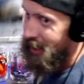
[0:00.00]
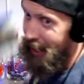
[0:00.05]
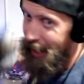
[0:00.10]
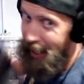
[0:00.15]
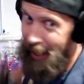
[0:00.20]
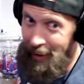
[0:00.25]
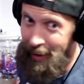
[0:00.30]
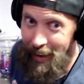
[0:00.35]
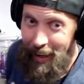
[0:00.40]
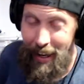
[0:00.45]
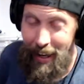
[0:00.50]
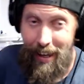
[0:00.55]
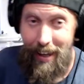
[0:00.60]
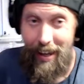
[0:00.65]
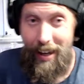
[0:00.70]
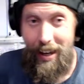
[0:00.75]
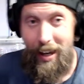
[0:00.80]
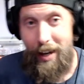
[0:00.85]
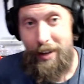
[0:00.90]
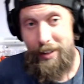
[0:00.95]
I,
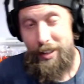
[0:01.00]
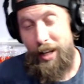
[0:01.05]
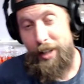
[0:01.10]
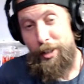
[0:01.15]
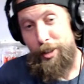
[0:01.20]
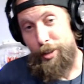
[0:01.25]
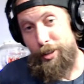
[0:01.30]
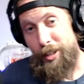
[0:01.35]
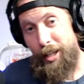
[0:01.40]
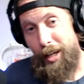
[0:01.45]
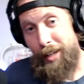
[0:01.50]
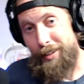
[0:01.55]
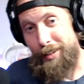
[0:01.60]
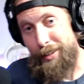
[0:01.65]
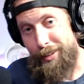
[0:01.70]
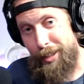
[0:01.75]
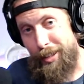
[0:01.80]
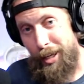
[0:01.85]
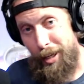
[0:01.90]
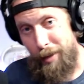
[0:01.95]
I I just got
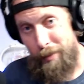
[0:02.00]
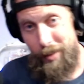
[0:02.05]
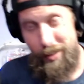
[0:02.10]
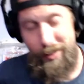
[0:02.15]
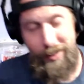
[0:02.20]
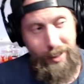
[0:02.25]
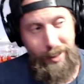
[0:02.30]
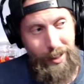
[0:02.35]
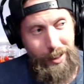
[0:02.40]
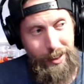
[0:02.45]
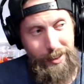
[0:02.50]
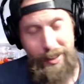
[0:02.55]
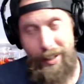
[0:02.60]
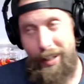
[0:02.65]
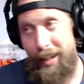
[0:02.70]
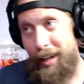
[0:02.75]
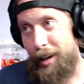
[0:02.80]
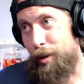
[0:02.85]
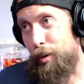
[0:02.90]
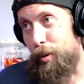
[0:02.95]
this game in uh,
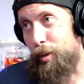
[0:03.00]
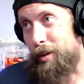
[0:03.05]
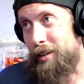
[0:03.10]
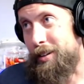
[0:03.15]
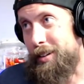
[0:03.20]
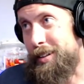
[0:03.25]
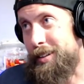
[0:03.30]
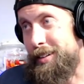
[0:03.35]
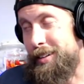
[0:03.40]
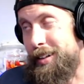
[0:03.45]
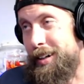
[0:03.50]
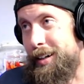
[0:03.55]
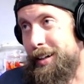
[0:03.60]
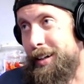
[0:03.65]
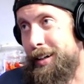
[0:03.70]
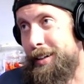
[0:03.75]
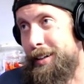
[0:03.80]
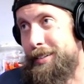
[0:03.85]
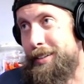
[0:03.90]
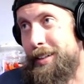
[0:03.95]
today. I ordered it
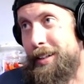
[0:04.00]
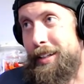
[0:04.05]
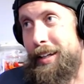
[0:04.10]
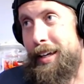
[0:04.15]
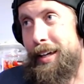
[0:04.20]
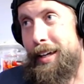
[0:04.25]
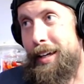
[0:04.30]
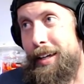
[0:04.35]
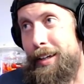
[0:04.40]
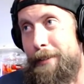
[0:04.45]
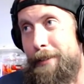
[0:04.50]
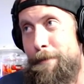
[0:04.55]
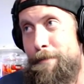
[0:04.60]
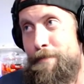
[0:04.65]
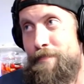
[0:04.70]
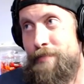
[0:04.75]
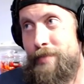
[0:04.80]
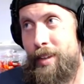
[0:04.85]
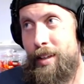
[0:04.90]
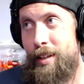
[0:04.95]
uh, today
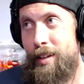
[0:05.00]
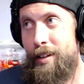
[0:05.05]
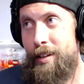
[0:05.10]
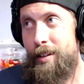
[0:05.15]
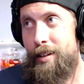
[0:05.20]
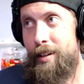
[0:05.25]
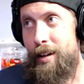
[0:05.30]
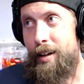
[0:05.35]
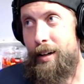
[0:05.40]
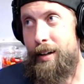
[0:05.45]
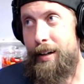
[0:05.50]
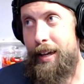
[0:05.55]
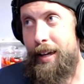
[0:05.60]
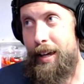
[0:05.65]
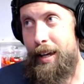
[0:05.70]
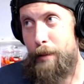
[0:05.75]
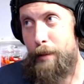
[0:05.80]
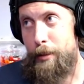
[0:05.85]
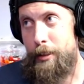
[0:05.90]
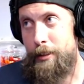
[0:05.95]
on
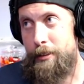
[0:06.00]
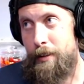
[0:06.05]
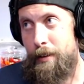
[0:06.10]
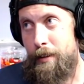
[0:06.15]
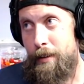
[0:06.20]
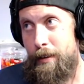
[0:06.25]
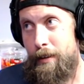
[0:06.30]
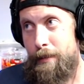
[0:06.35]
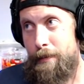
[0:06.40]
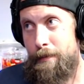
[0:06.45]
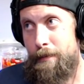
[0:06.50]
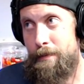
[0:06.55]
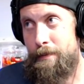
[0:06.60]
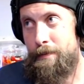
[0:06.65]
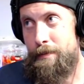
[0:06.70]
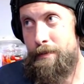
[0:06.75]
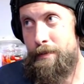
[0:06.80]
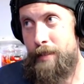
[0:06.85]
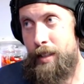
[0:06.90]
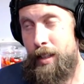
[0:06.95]
Amazon,
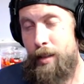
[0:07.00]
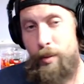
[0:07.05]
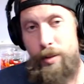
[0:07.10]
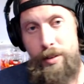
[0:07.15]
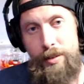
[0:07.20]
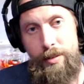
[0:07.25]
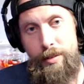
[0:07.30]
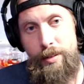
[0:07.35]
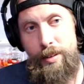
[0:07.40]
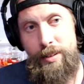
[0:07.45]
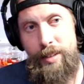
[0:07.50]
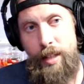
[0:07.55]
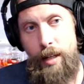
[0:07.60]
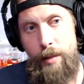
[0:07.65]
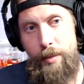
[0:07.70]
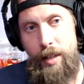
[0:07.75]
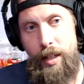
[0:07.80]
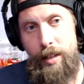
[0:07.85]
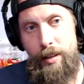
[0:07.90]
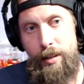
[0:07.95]
and it was the
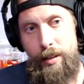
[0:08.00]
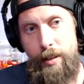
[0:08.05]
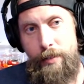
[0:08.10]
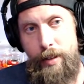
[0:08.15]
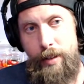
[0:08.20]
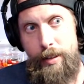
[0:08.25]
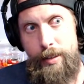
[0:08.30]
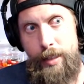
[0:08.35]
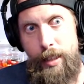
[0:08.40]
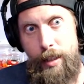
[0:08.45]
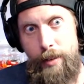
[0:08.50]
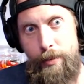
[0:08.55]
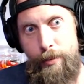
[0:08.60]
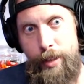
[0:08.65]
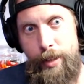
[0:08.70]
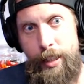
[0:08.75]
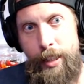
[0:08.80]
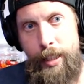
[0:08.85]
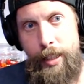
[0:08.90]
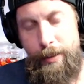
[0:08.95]
same day delivered. And I was like,
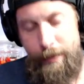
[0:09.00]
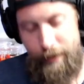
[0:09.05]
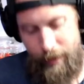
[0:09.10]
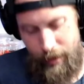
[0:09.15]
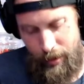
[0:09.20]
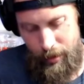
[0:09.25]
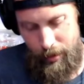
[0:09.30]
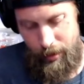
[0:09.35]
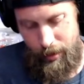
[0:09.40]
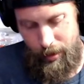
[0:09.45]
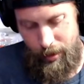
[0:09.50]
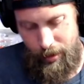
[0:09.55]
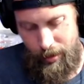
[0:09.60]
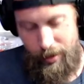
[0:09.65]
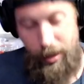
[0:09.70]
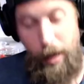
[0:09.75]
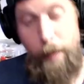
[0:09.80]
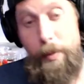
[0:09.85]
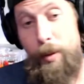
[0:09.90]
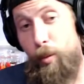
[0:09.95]
really?
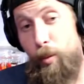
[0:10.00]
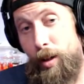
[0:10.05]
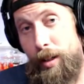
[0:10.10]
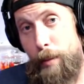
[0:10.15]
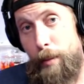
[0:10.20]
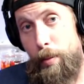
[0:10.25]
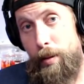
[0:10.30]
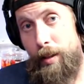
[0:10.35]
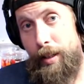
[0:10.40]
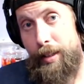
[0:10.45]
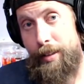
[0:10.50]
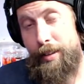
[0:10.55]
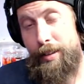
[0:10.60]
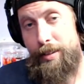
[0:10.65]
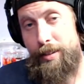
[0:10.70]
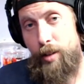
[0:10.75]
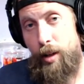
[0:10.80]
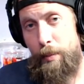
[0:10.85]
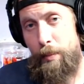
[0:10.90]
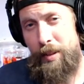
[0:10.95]
So I've been wanting to play
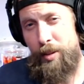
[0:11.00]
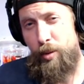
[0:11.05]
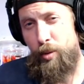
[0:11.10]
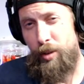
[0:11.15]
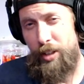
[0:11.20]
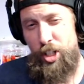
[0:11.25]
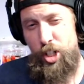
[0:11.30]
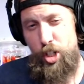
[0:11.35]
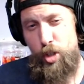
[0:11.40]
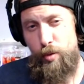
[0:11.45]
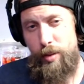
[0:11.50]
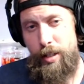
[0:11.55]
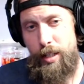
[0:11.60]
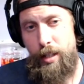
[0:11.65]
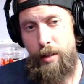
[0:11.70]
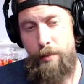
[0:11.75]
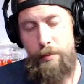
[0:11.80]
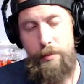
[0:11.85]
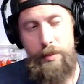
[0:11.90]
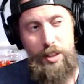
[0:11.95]
this. So I'll be doing a
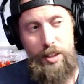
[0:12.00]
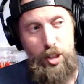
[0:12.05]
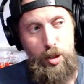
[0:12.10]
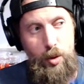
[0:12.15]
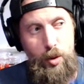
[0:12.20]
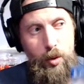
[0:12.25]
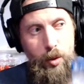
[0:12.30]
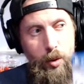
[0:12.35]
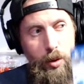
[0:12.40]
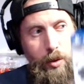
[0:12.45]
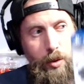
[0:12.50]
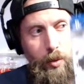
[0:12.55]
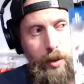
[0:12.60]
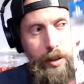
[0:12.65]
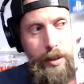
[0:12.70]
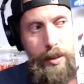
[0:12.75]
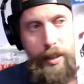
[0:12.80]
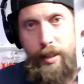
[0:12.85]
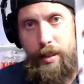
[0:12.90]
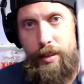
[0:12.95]
stream soon
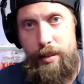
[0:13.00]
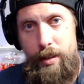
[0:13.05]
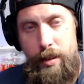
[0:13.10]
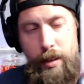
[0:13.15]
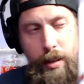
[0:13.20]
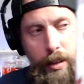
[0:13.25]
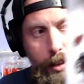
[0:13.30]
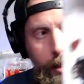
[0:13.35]
with this.